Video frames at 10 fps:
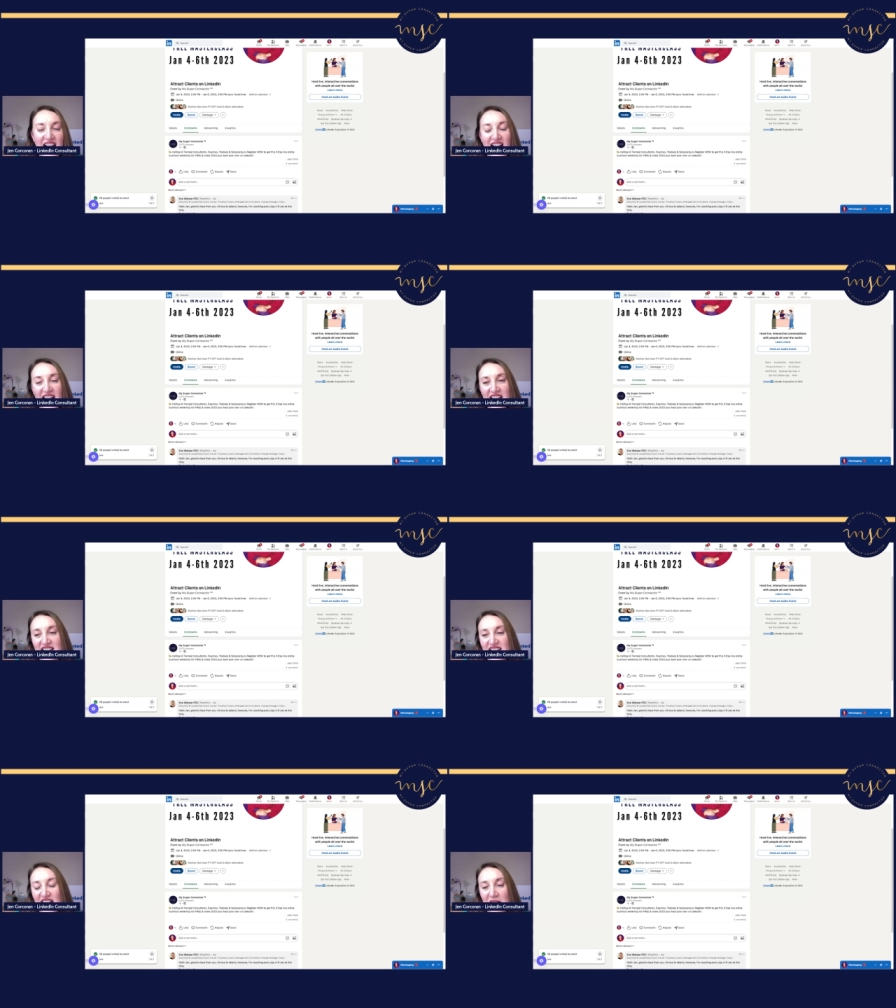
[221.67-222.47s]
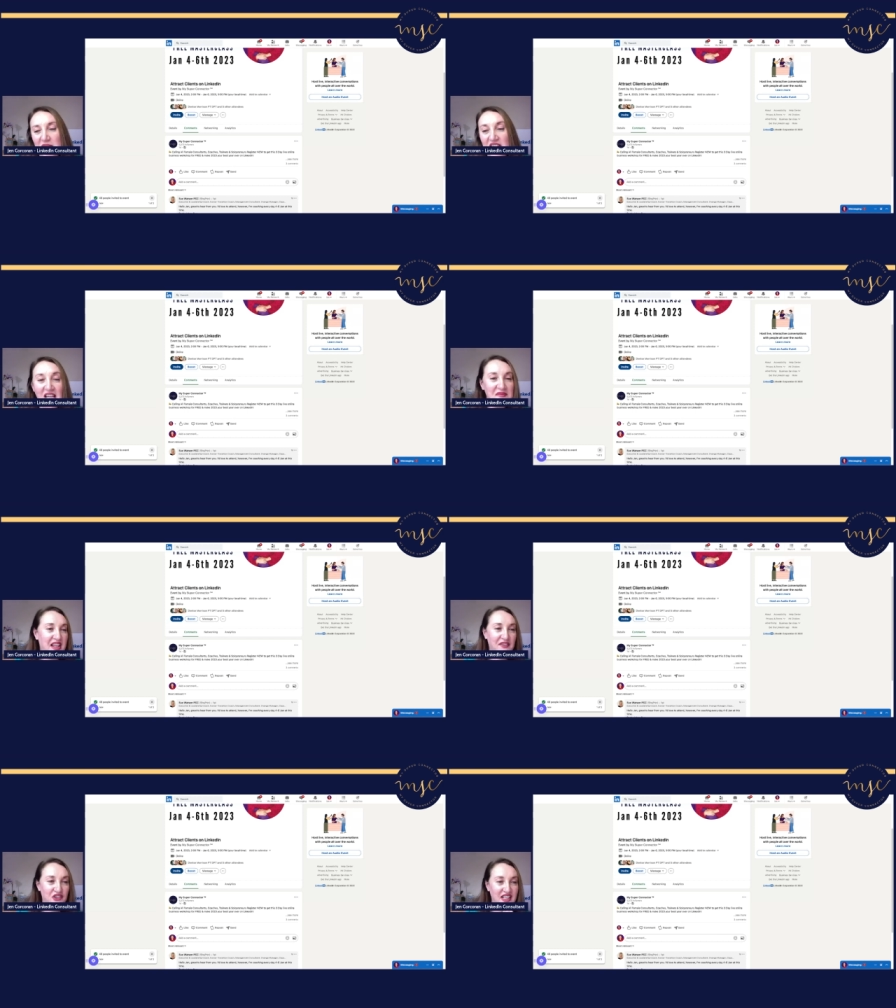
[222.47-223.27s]
and um yeah
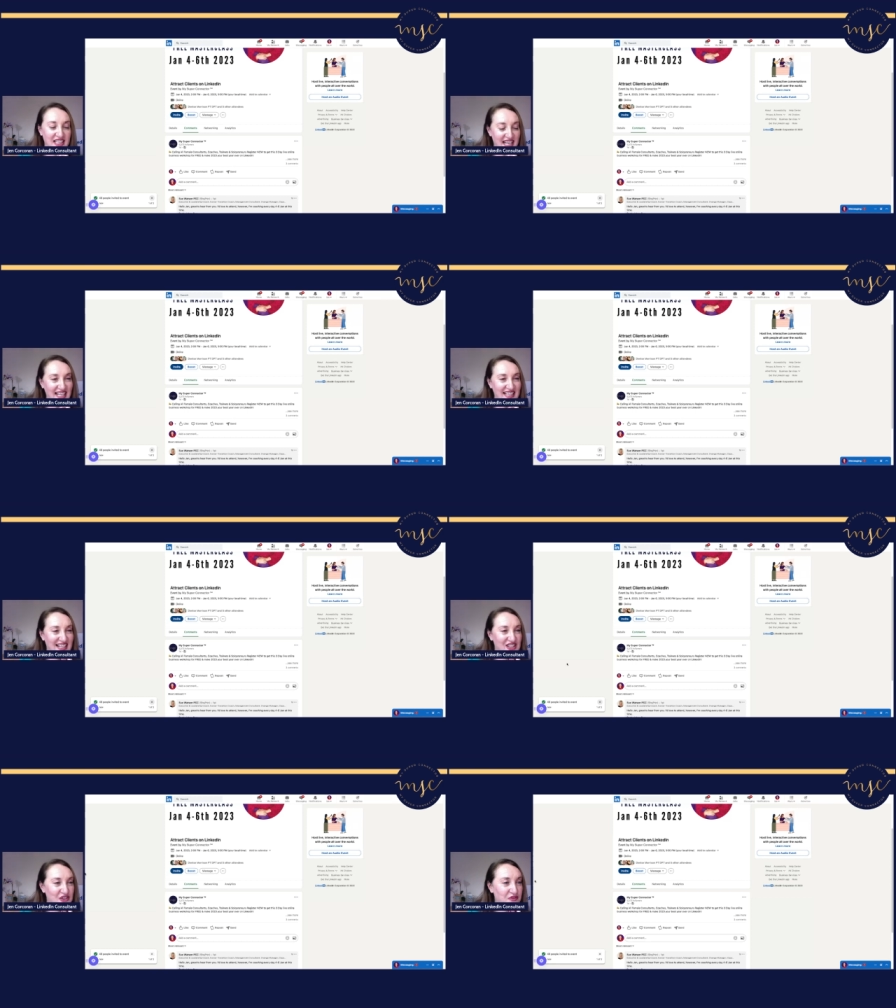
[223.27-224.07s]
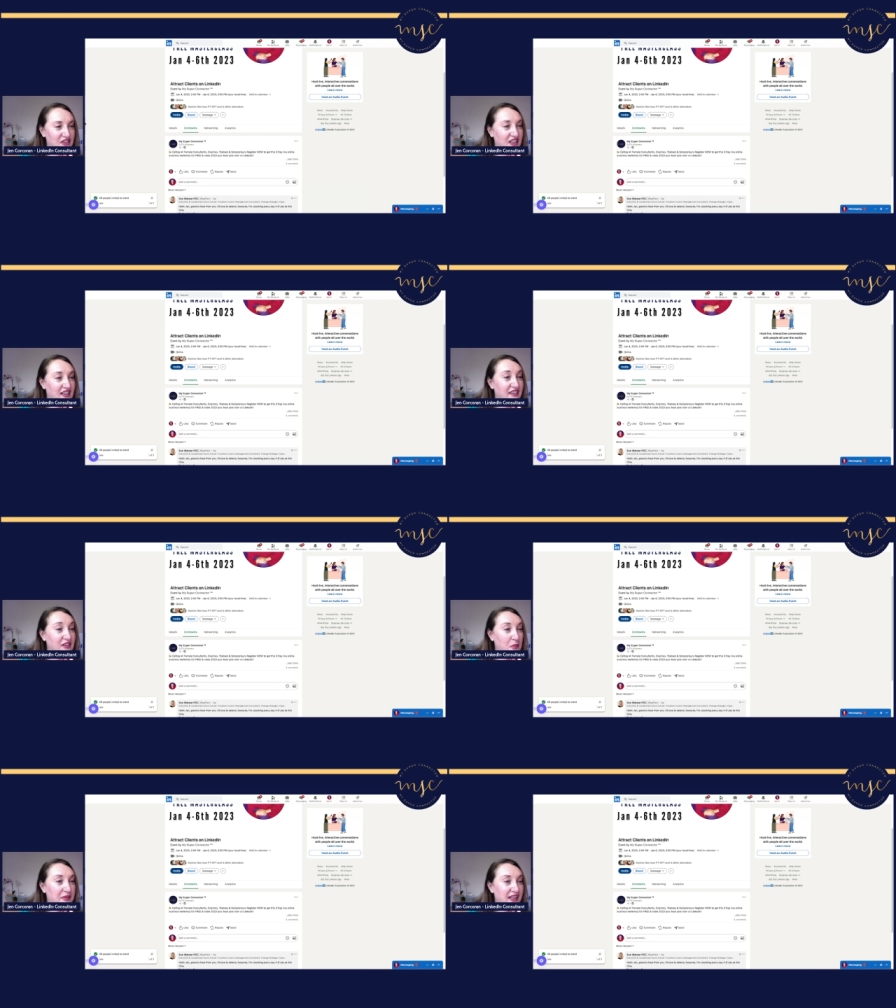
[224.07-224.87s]
have a great day so i'm just going to stop
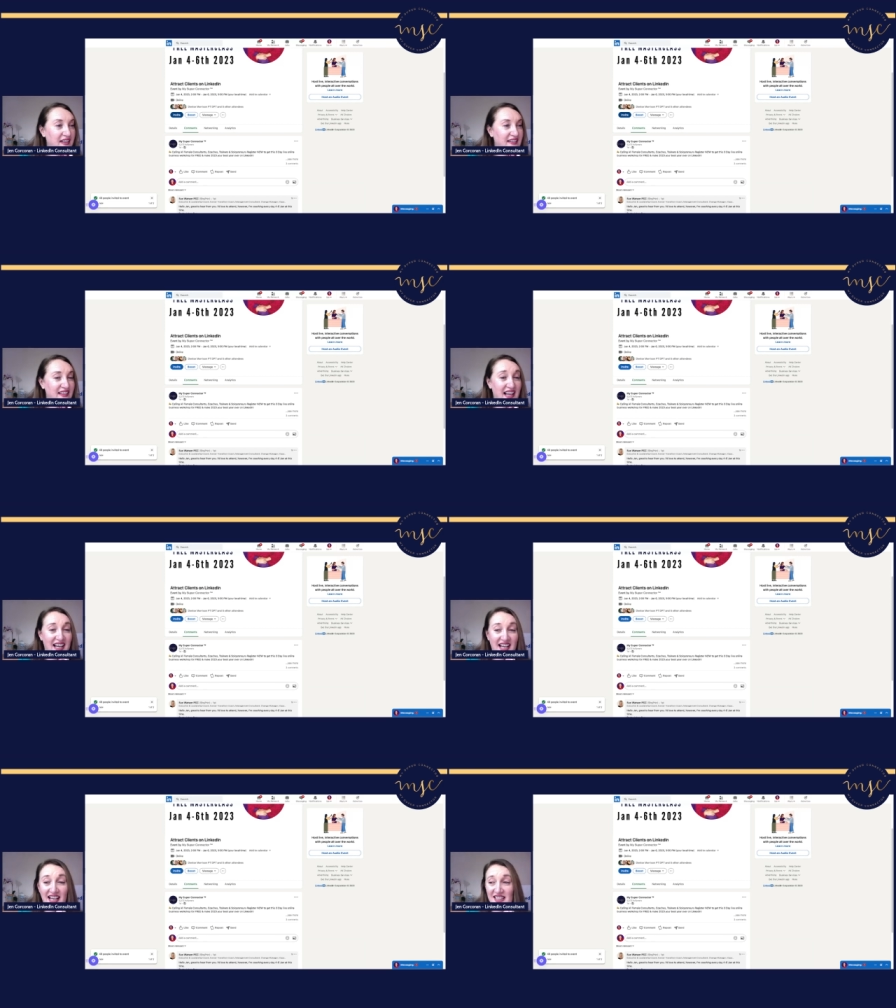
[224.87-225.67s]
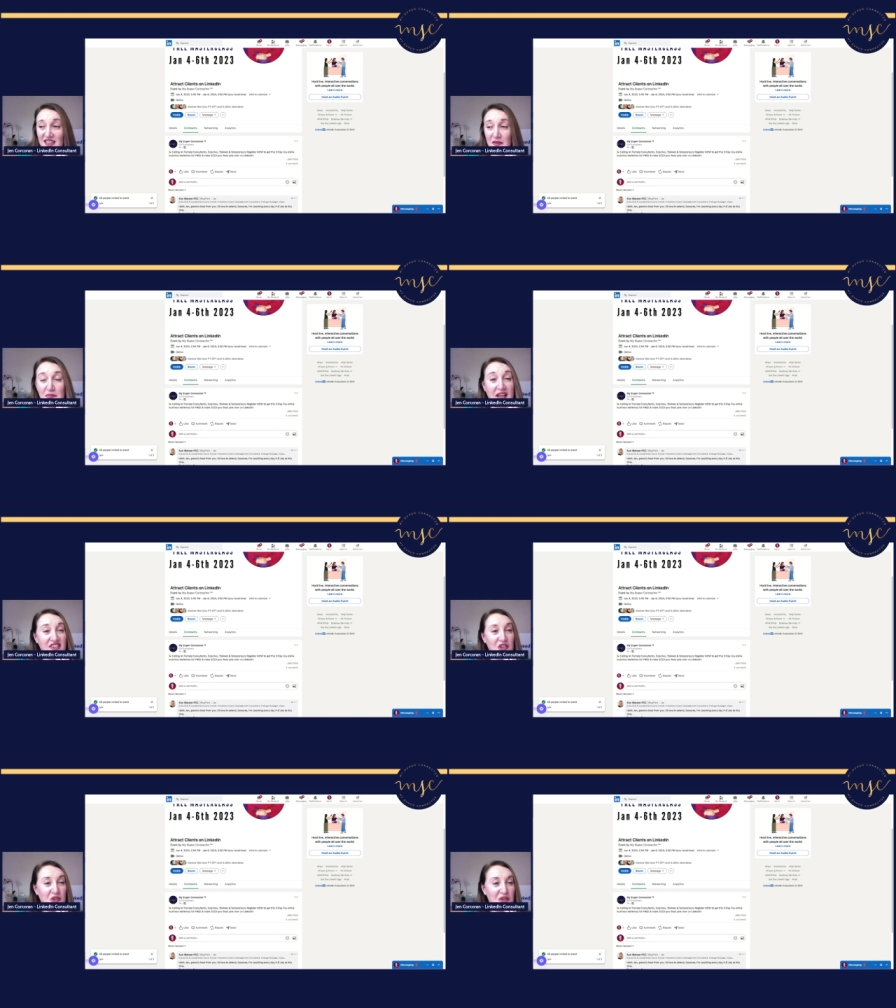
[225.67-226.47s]
this and best of
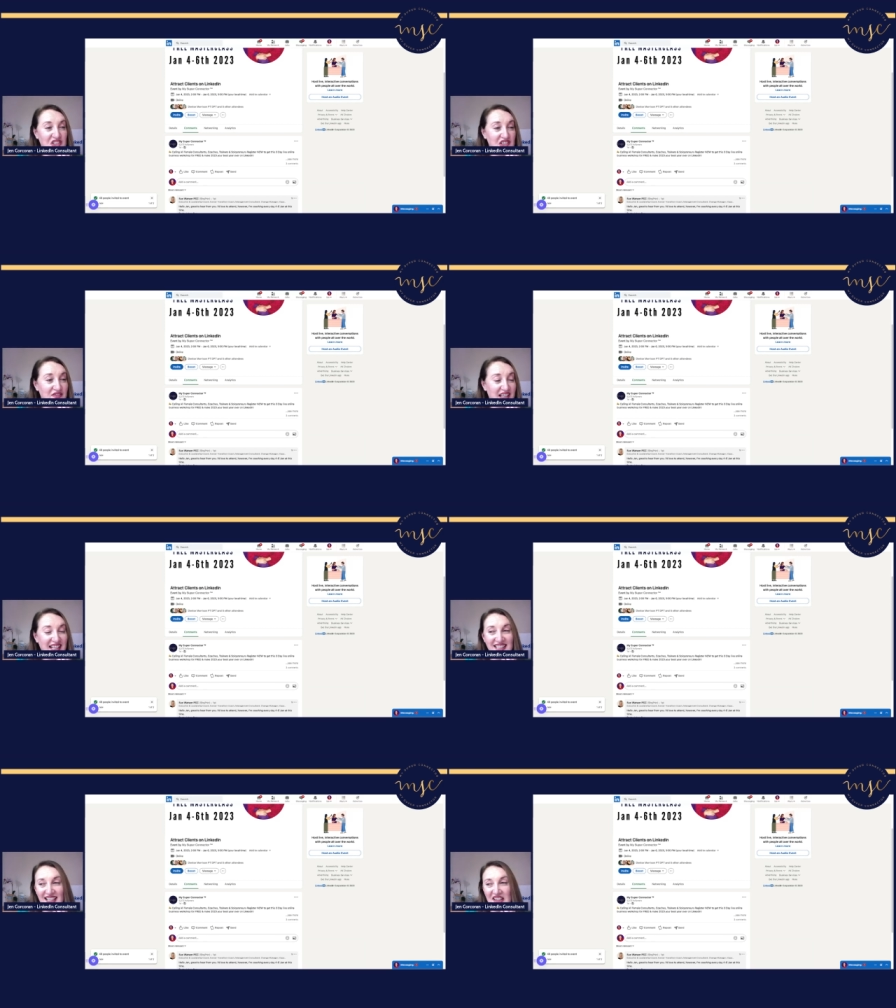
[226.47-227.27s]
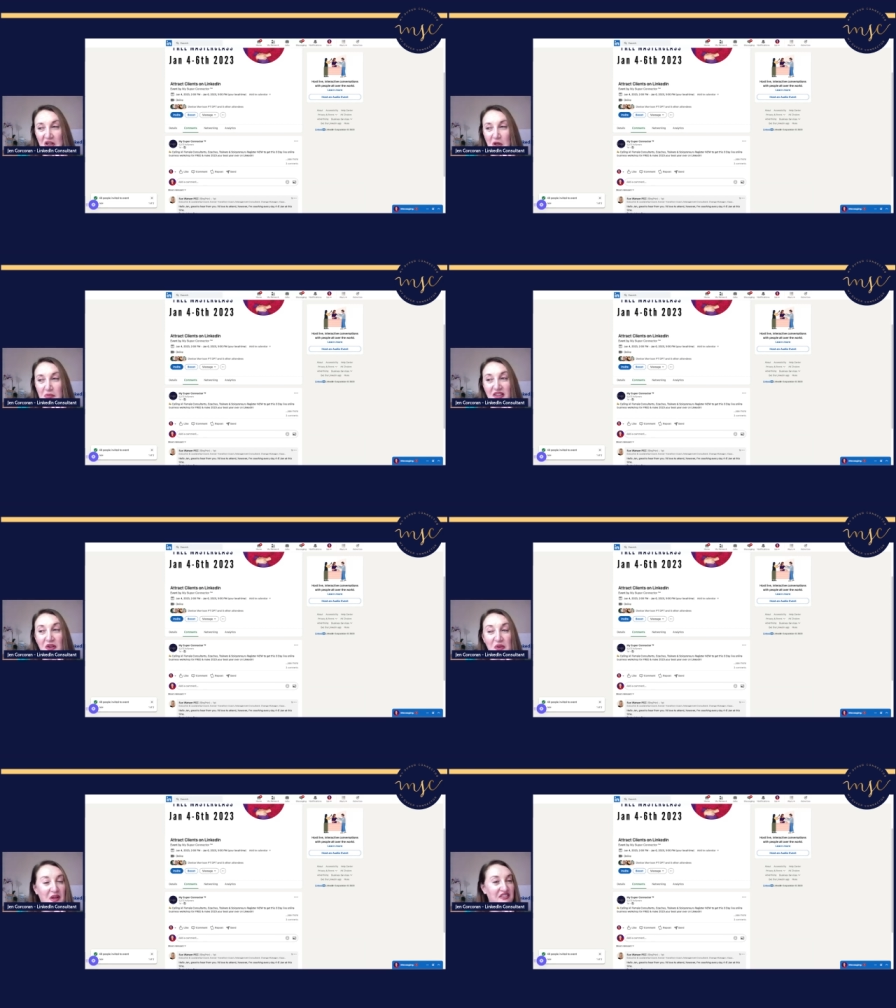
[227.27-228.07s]
luck with your event and hope it
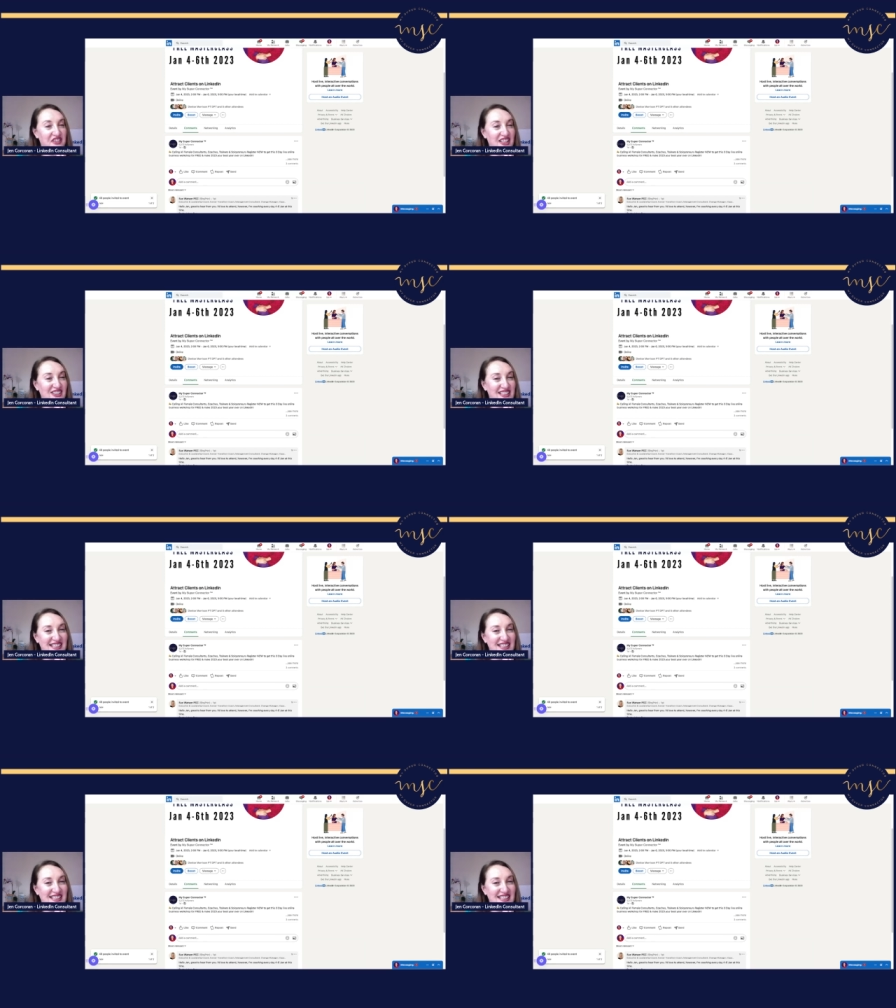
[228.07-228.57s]
goes well for you